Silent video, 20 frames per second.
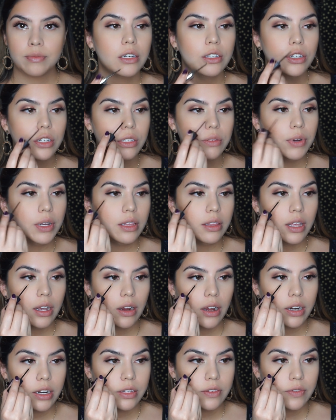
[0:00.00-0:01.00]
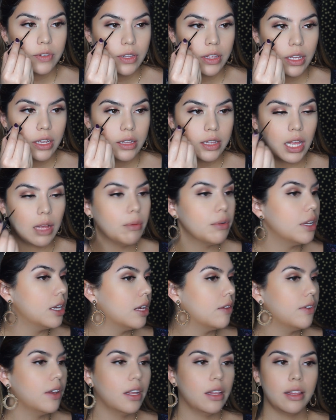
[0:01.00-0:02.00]
Just right there. I just feel like that would
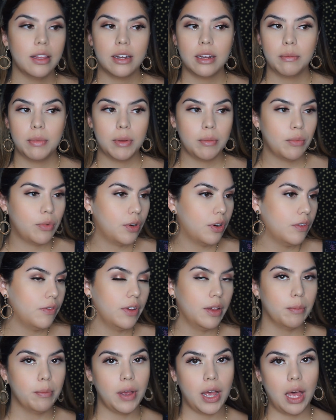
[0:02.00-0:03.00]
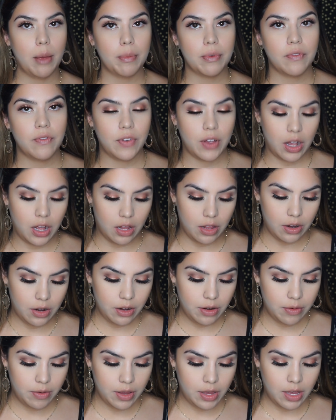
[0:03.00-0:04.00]
give it a little bit more of a pop of
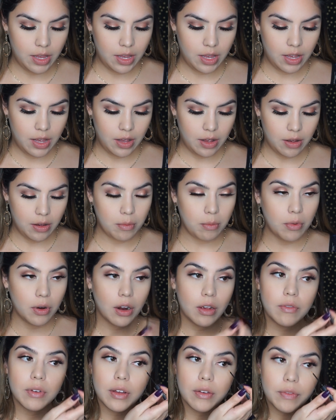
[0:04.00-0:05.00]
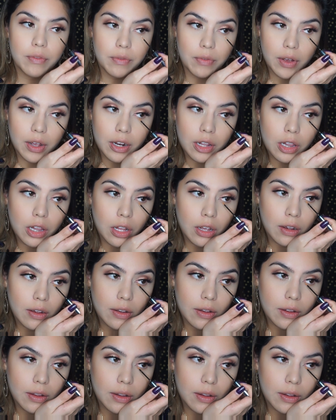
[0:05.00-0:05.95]
color, more of a fun look.